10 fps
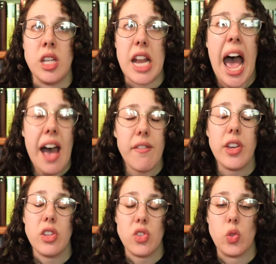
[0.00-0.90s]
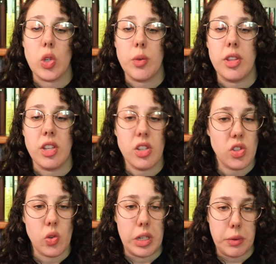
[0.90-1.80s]
Having a story within a
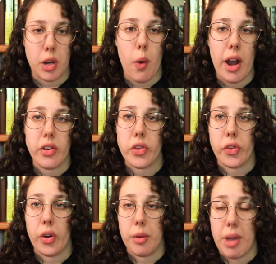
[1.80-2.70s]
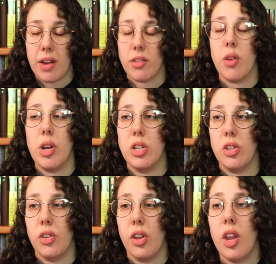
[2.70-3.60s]
story requires a certain amount of
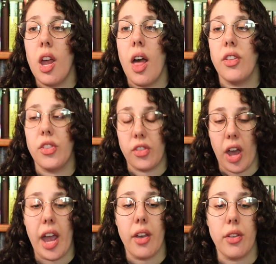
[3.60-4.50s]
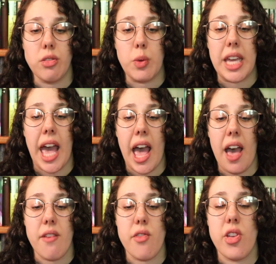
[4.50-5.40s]
narration style. We
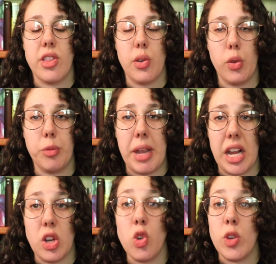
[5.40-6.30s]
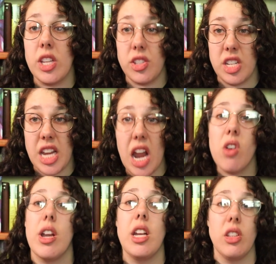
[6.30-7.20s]
have the old man who is
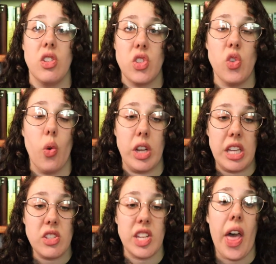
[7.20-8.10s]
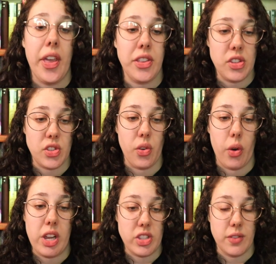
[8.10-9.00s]
narrating the story. He's telling the
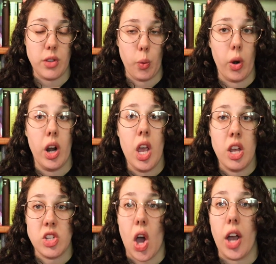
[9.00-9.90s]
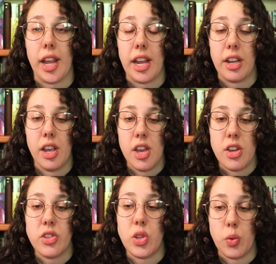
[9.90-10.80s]
story as if you were talking
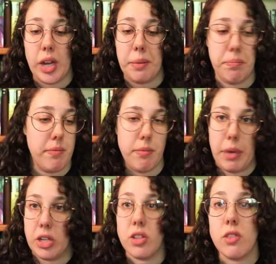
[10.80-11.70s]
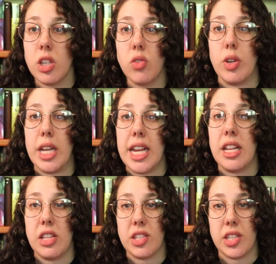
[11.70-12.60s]
to a bunch of children. It
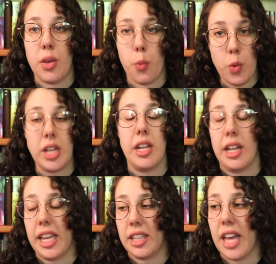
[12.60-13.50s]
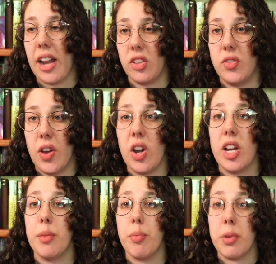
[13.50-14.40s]
is written like that. It's
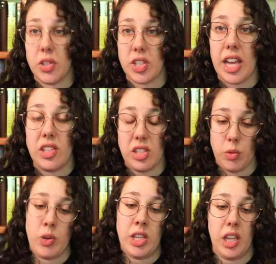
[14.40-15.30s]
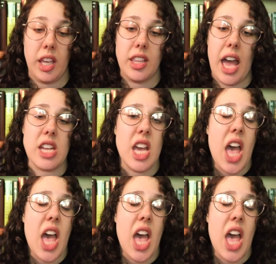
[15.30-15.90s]
very precisely written like that.